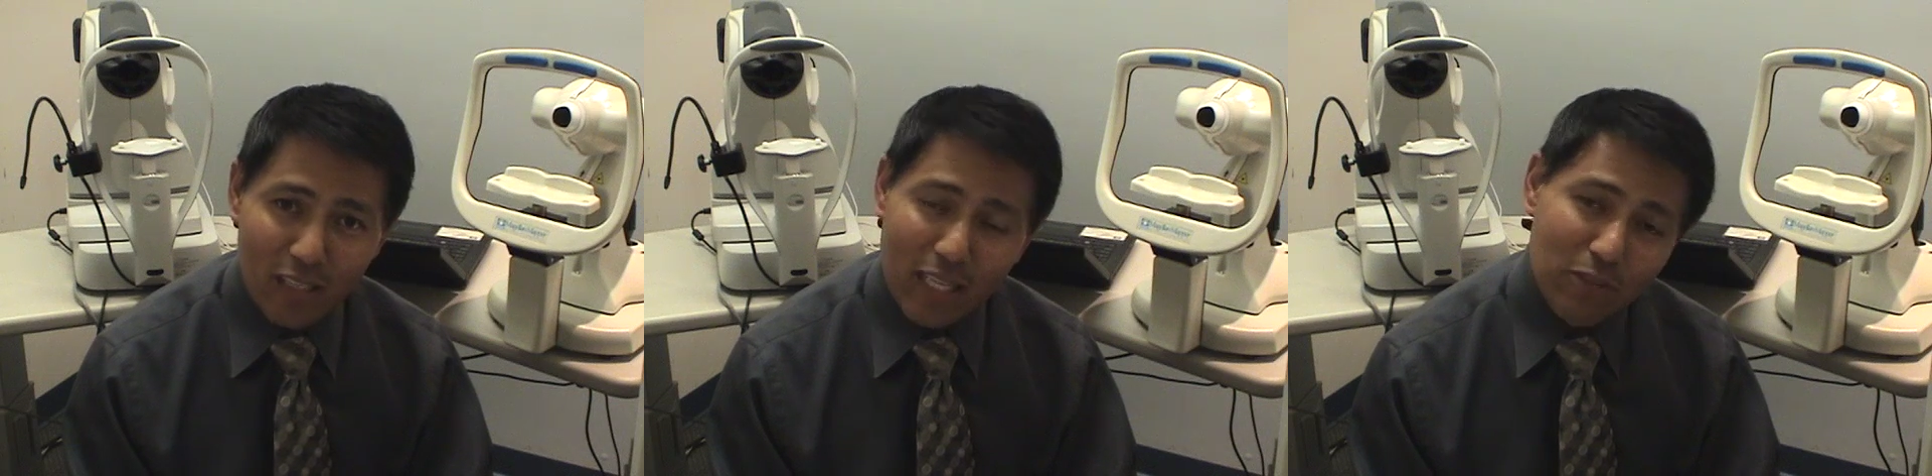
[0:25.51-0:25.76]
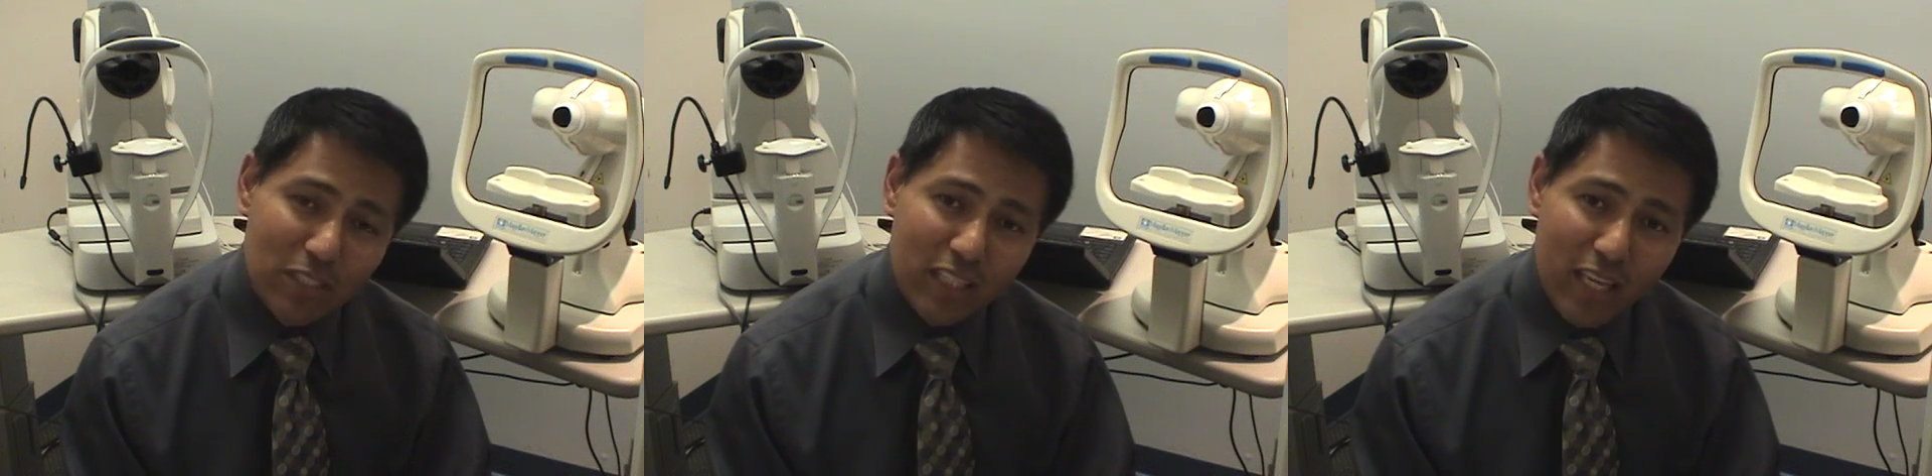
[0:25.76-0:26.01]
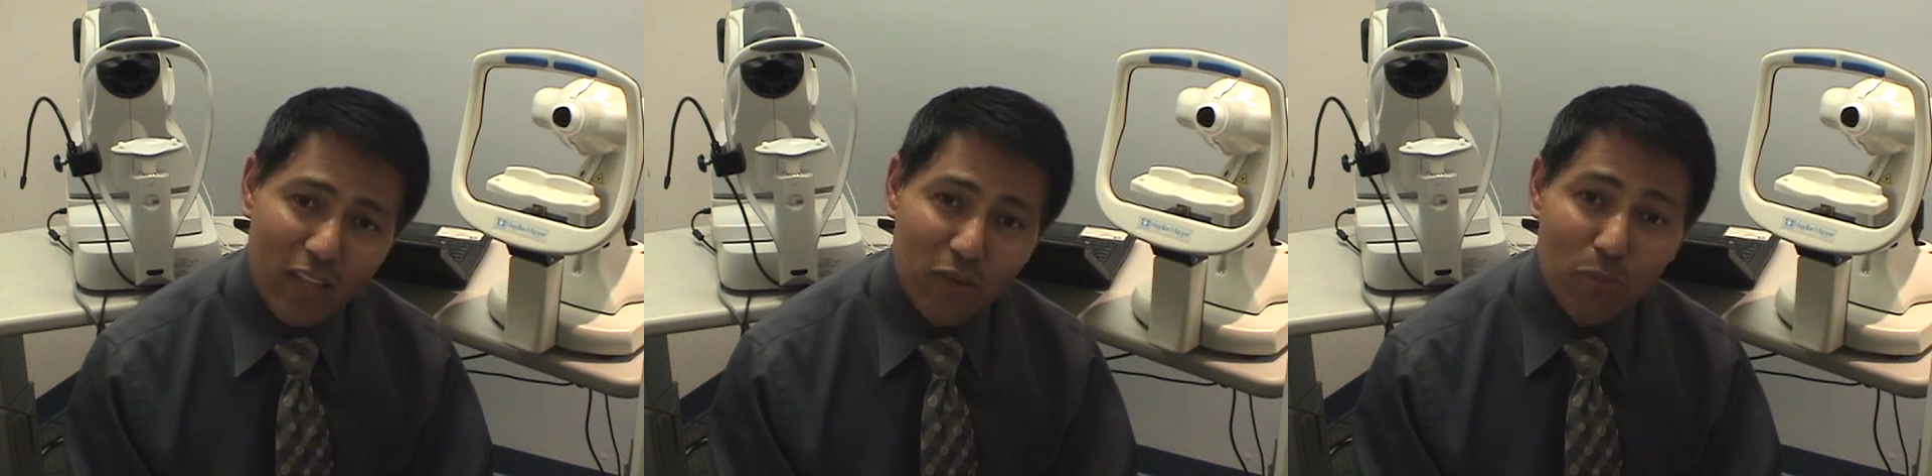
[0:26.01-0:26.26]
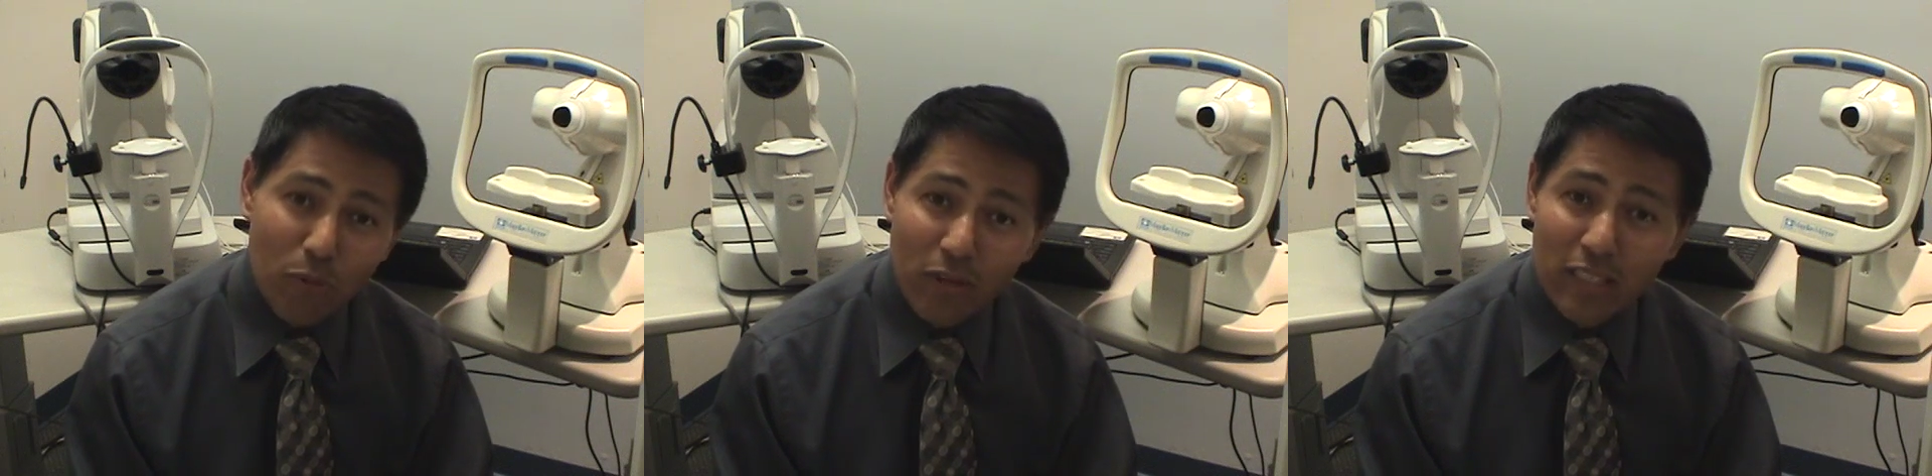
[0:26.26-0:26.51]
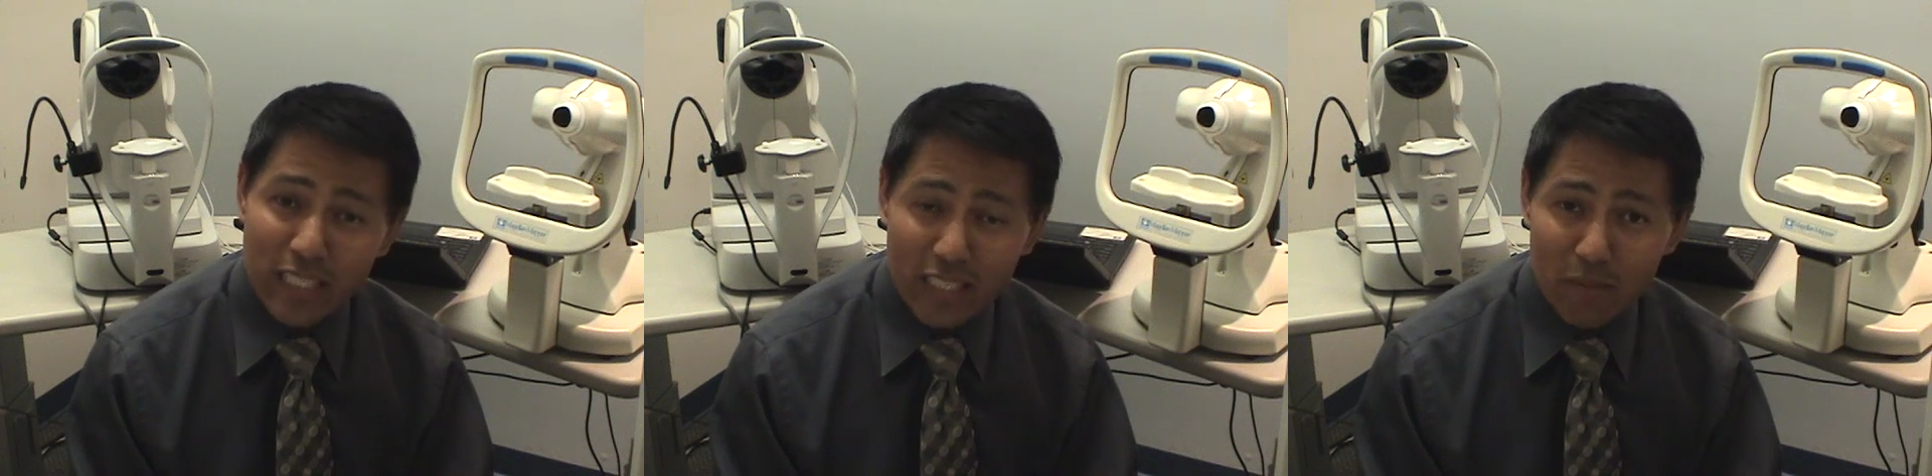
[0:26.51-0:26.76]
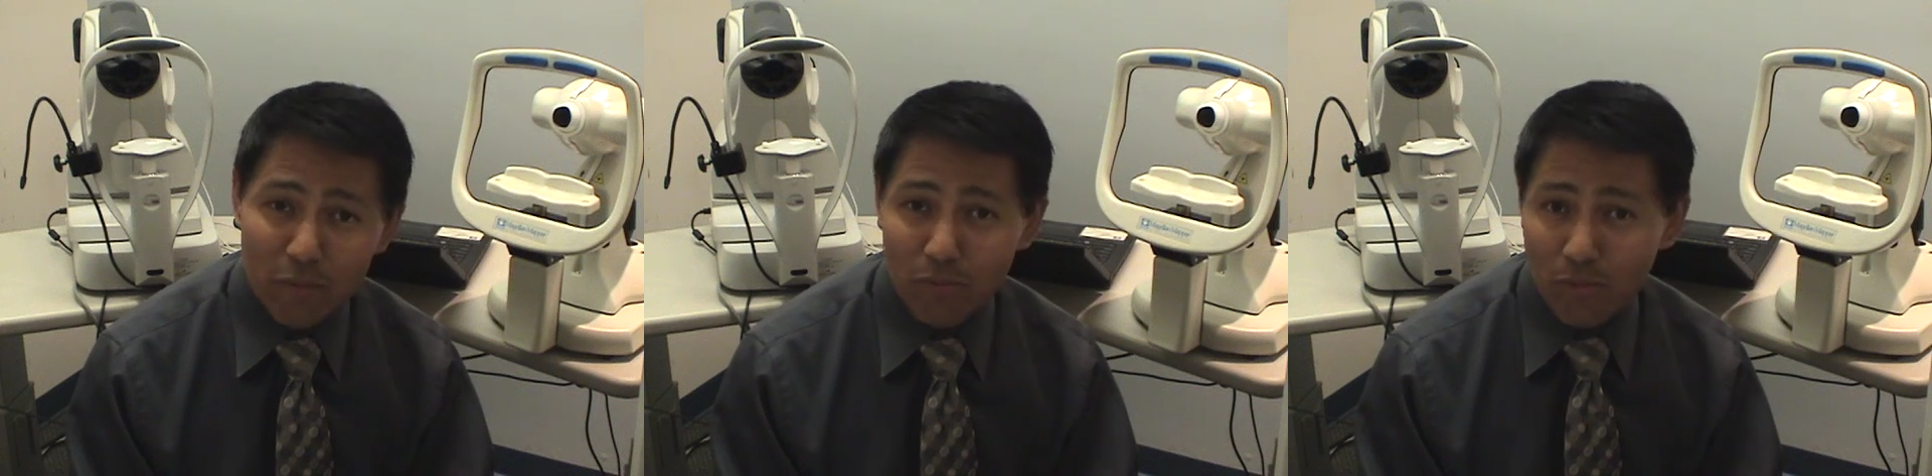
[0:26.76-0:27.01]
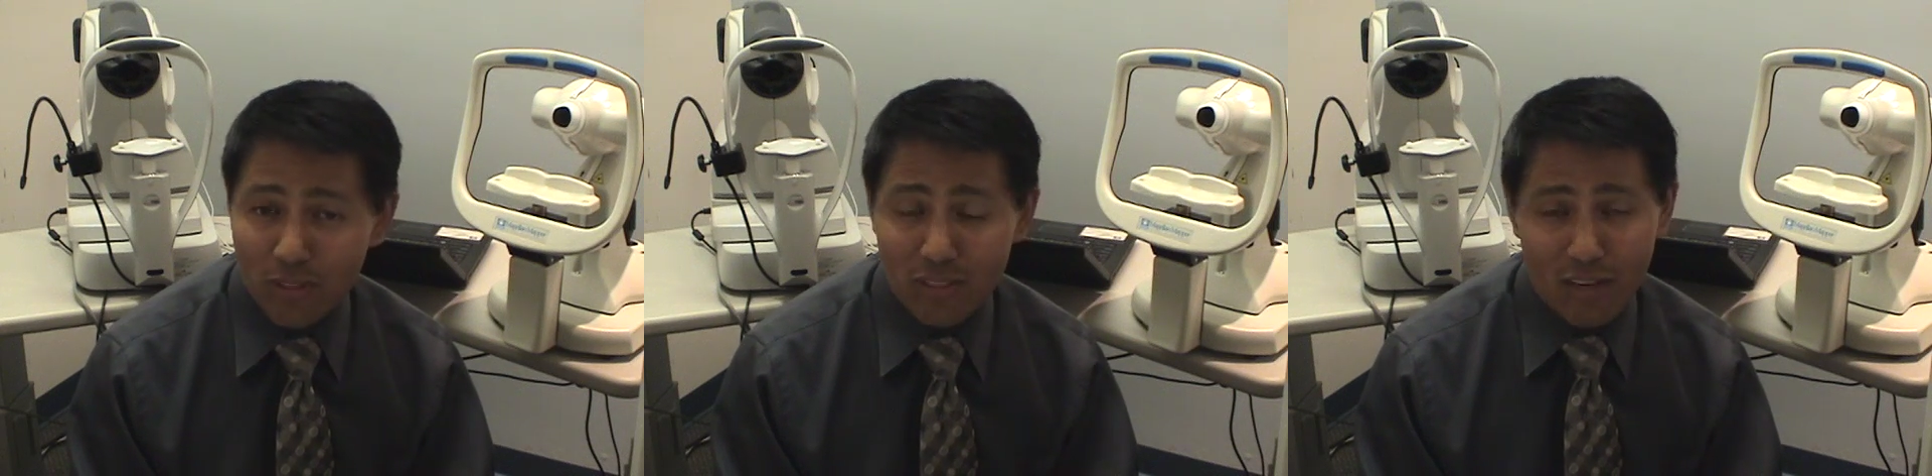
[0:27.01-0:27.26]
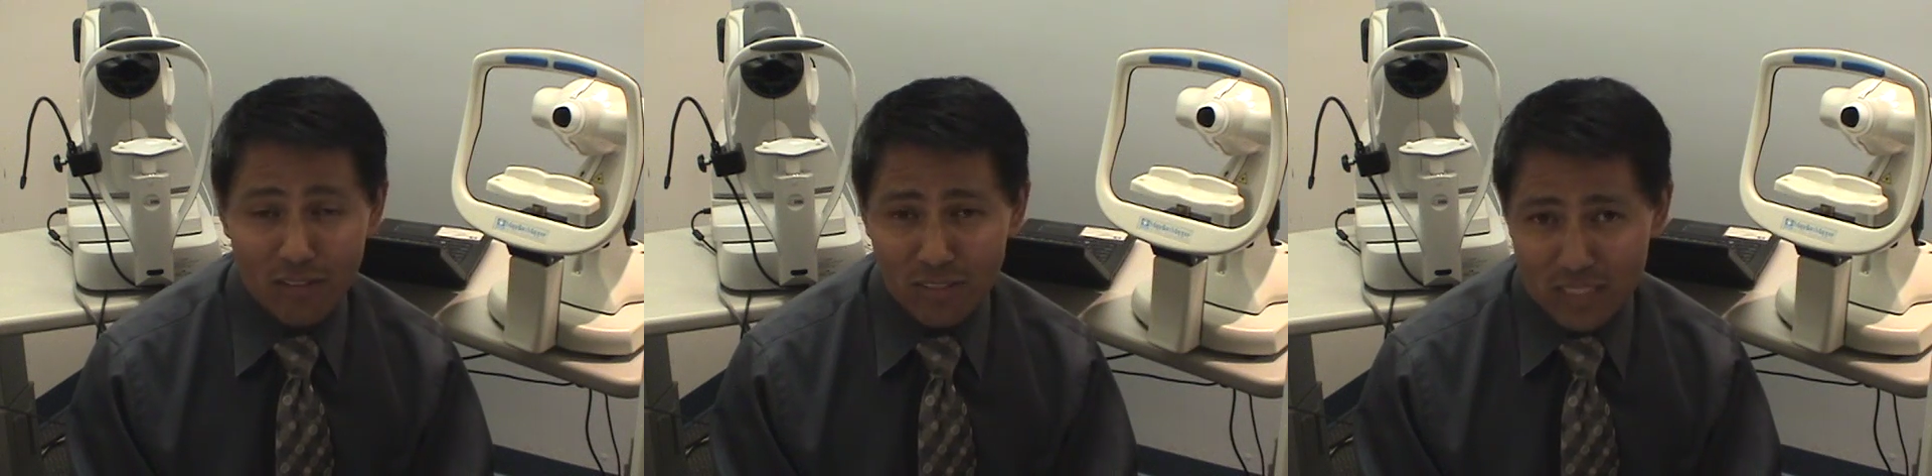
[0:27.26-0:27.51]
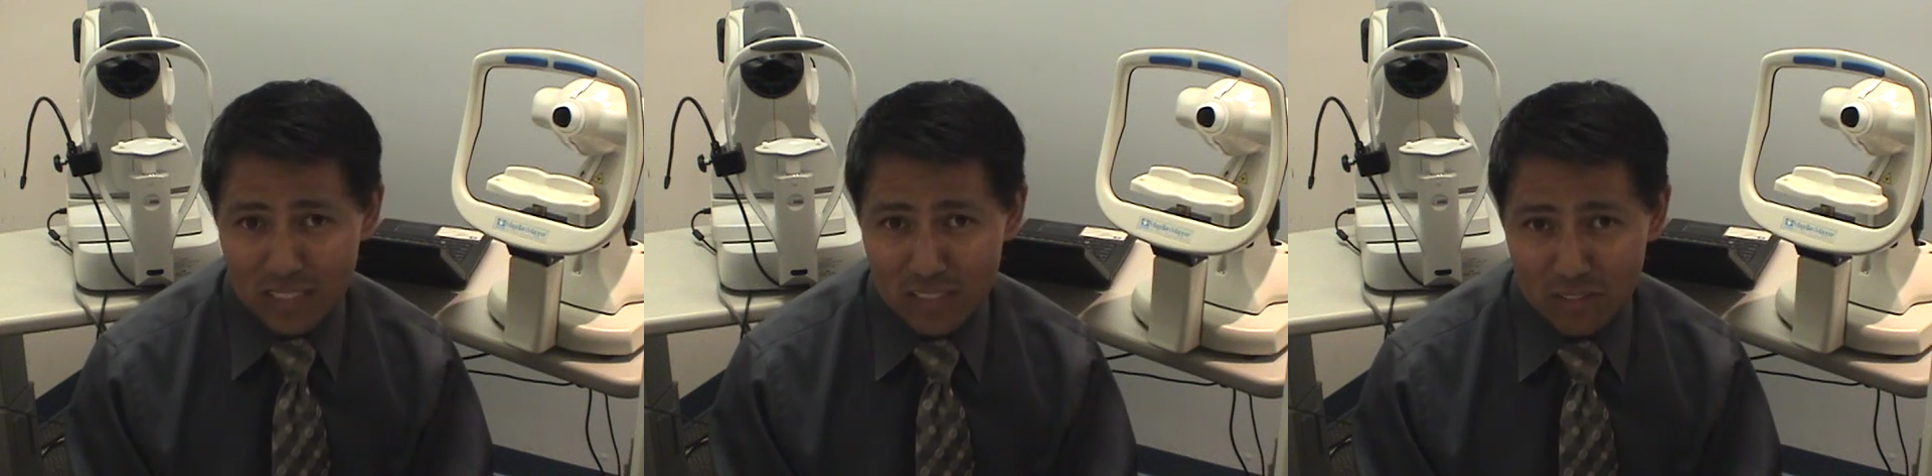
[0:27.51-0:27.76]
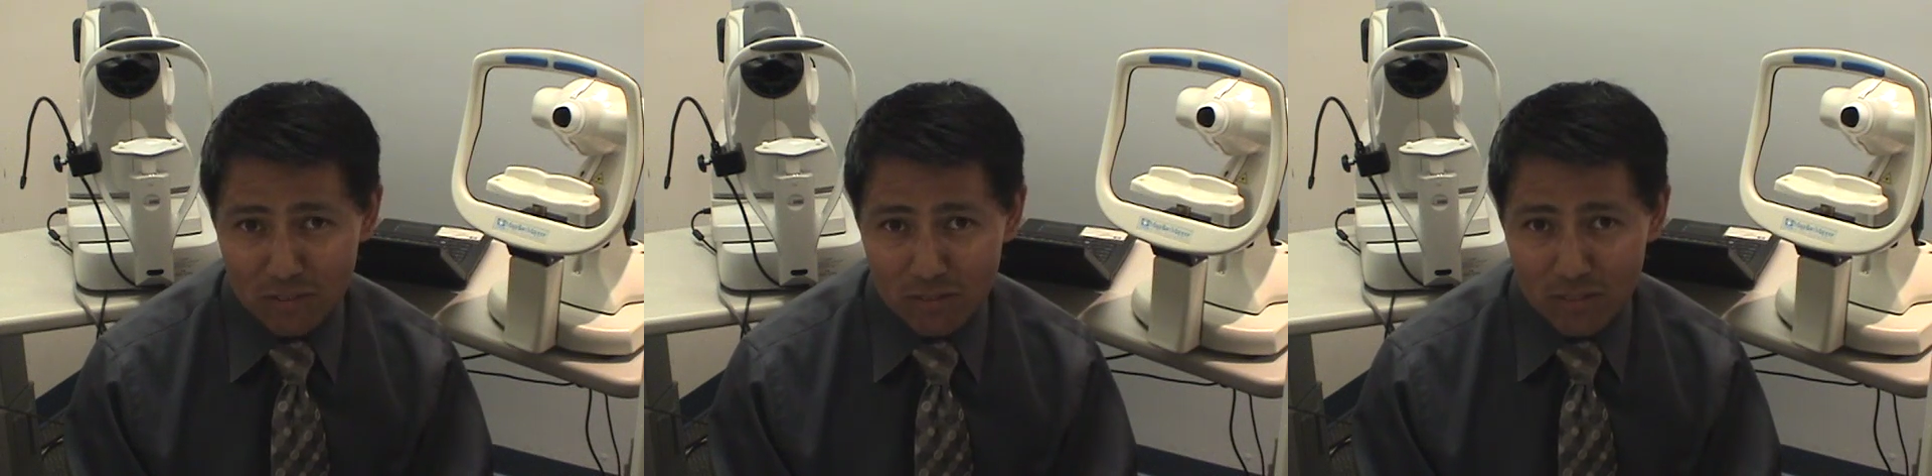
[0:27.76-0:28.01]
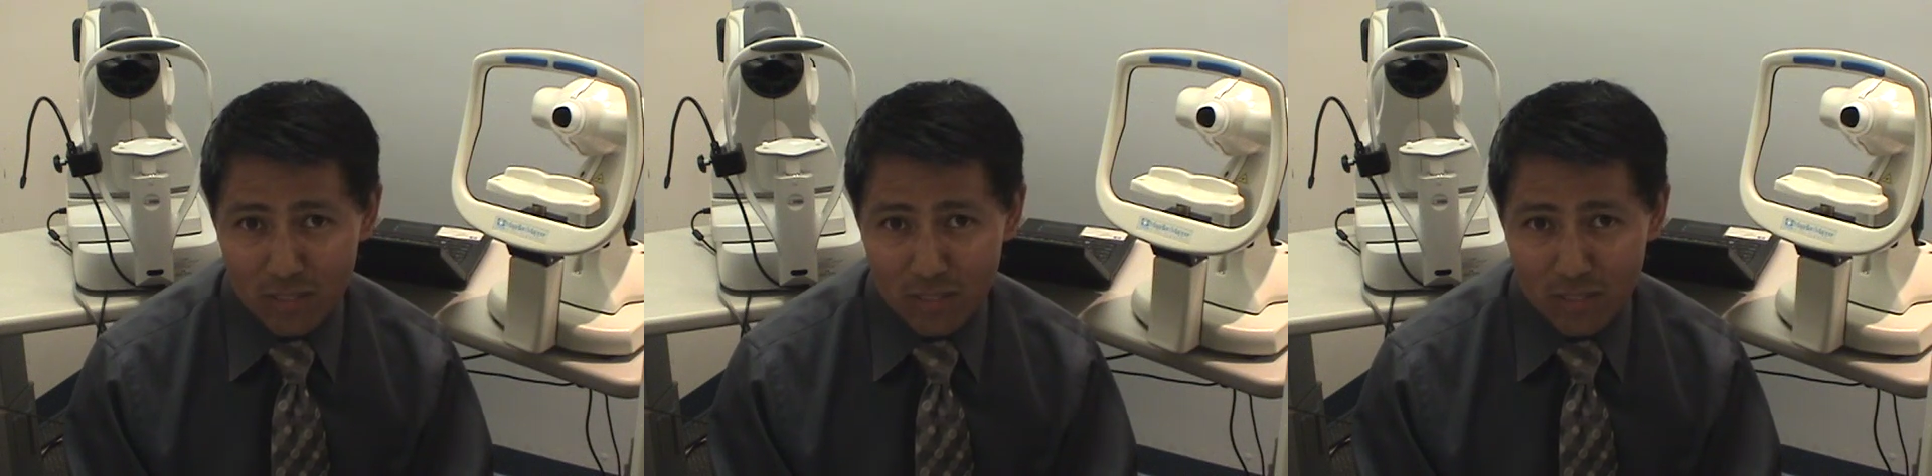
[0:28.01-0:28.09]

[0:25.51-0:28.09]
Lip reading: allow us to gather important data before the doctor sees you.